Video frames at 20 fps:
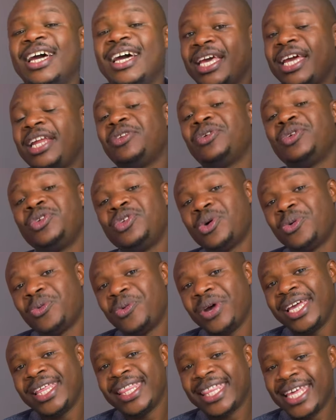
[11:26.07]
And on your
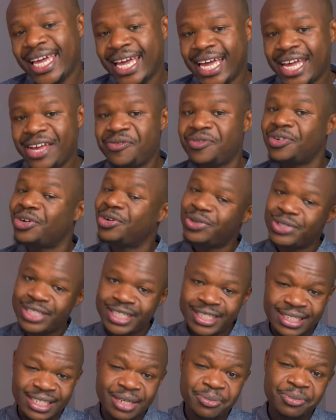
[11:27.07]
way there, if you're not
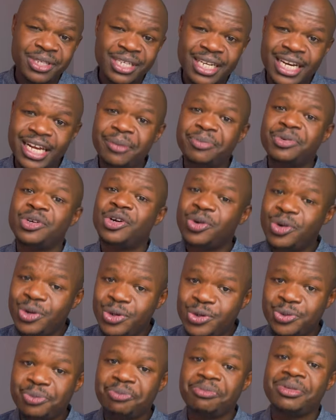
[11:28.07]
yet subscribed, you're
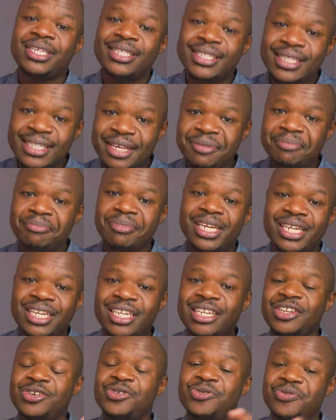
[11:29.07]
going to miss the many
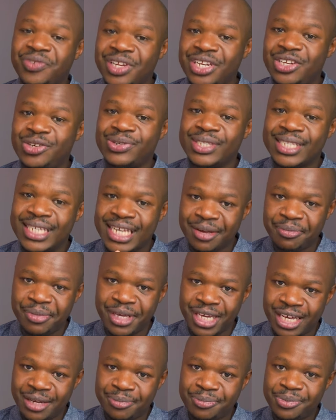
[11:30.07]
new videos
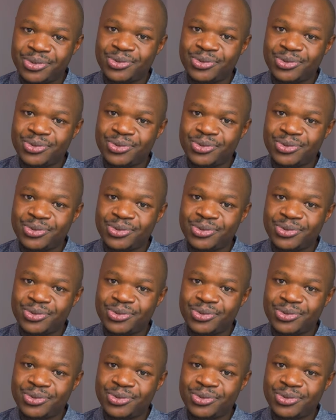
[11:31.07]
coming up.